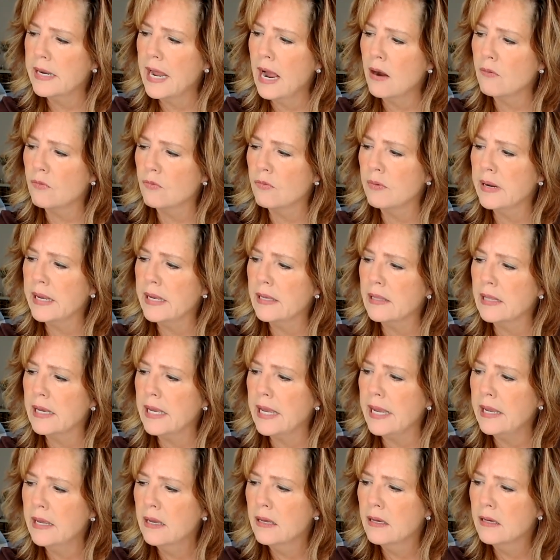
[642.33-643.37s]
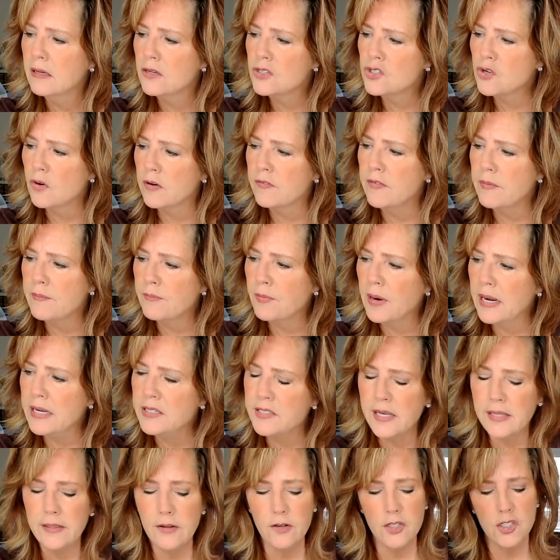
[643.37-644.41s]
not really sort of
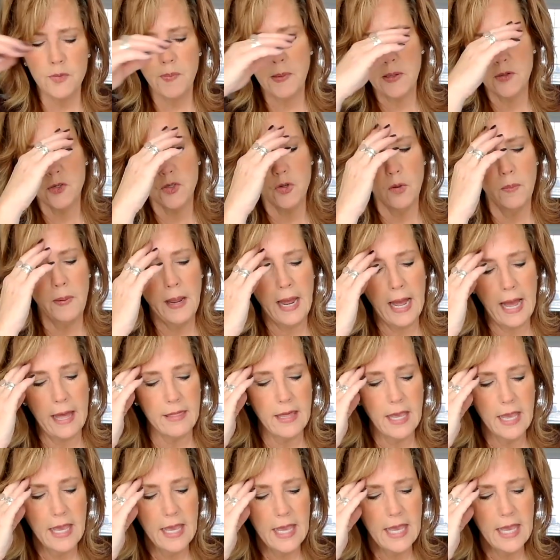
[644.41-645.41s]
embracing their spiritual path,